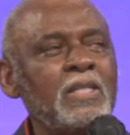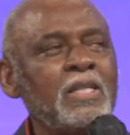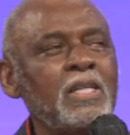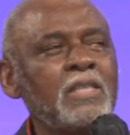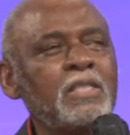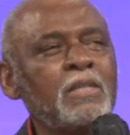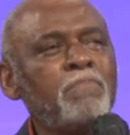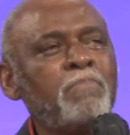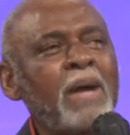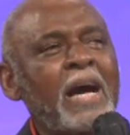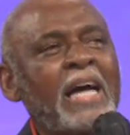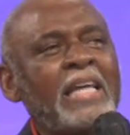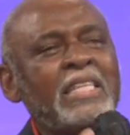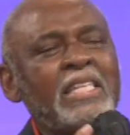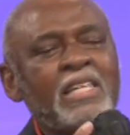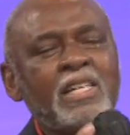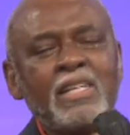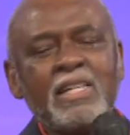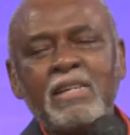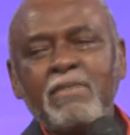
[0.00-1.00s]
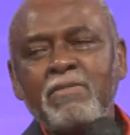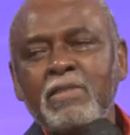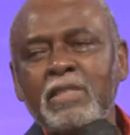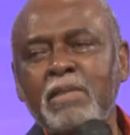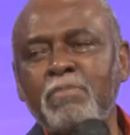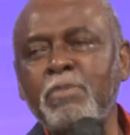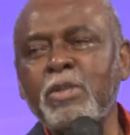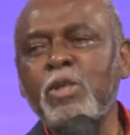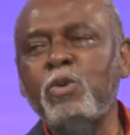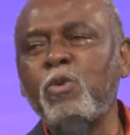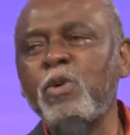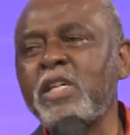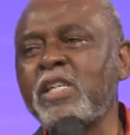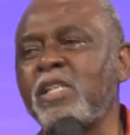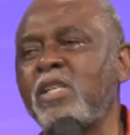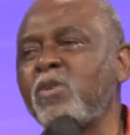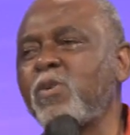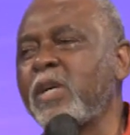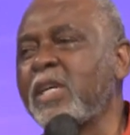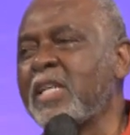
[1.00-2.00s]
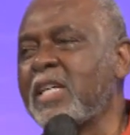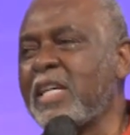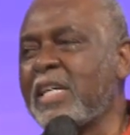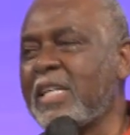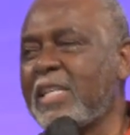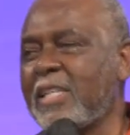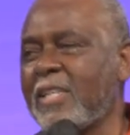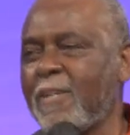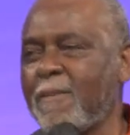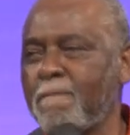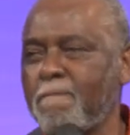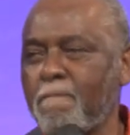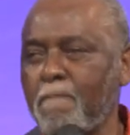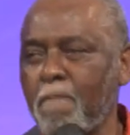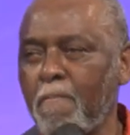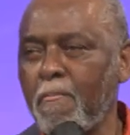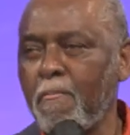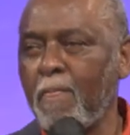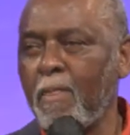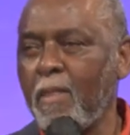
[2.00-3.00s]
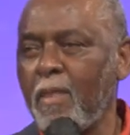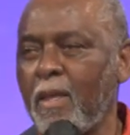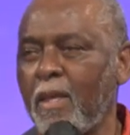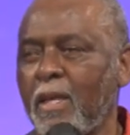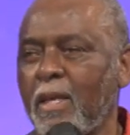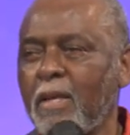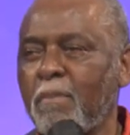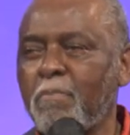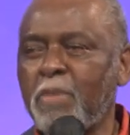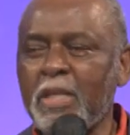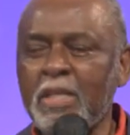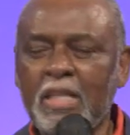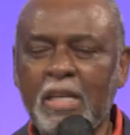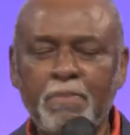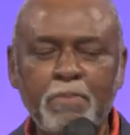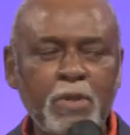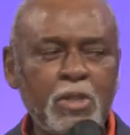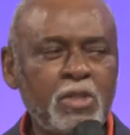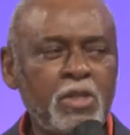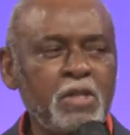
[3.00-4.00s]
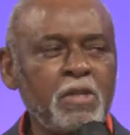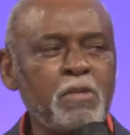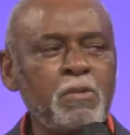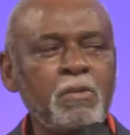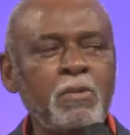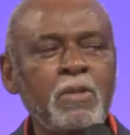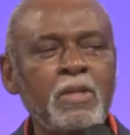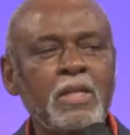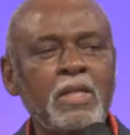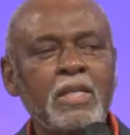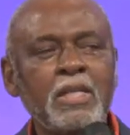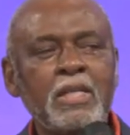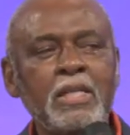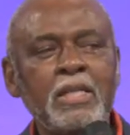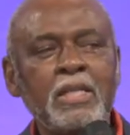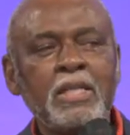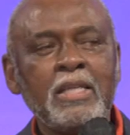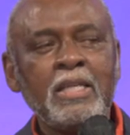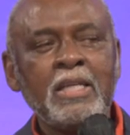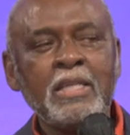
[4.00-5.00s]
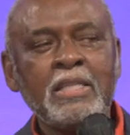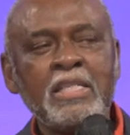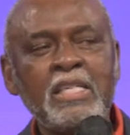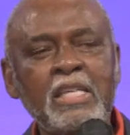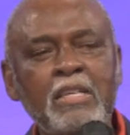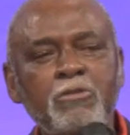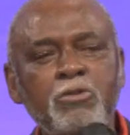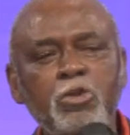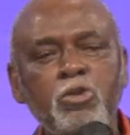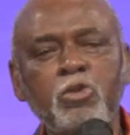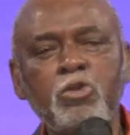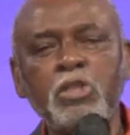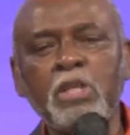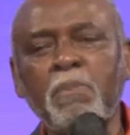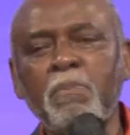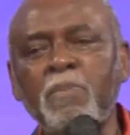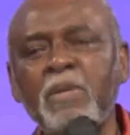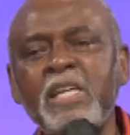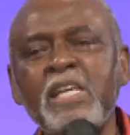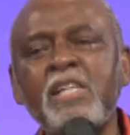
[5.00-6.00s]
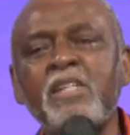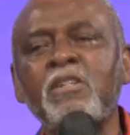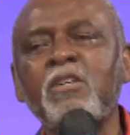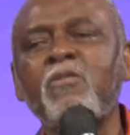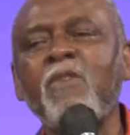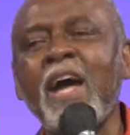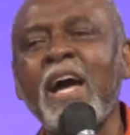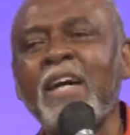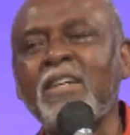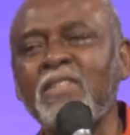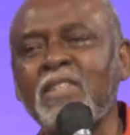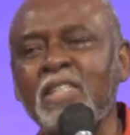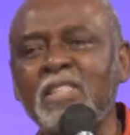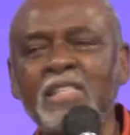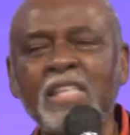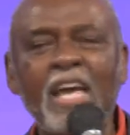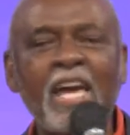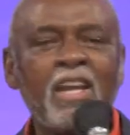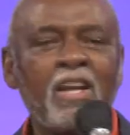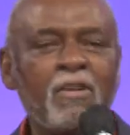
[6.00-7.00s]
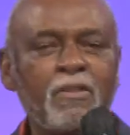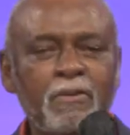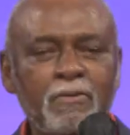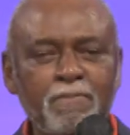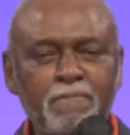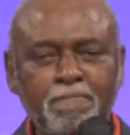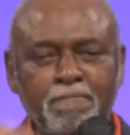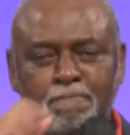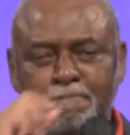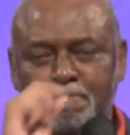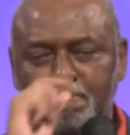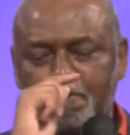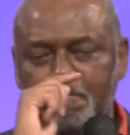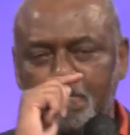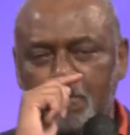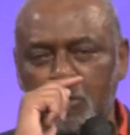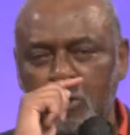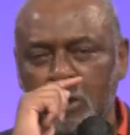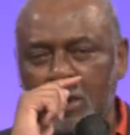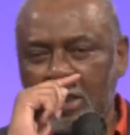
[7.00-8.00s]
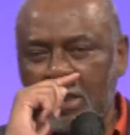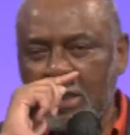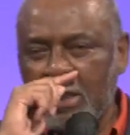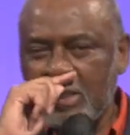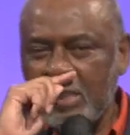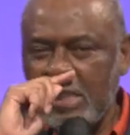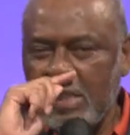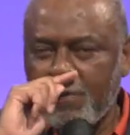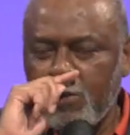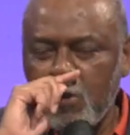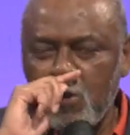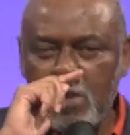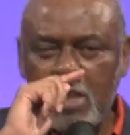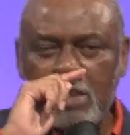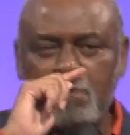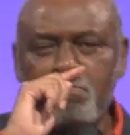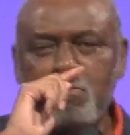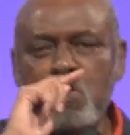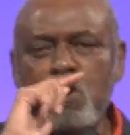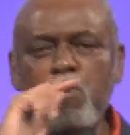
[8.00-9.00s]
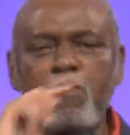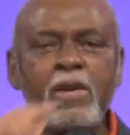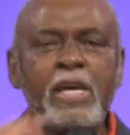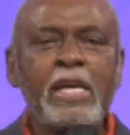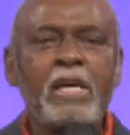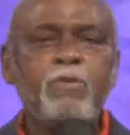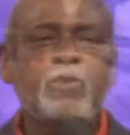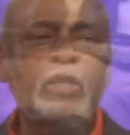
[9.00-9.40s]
it's a binding covenant between you and God. But number two, it gives you some legal ground to stand on. You see, if you just move in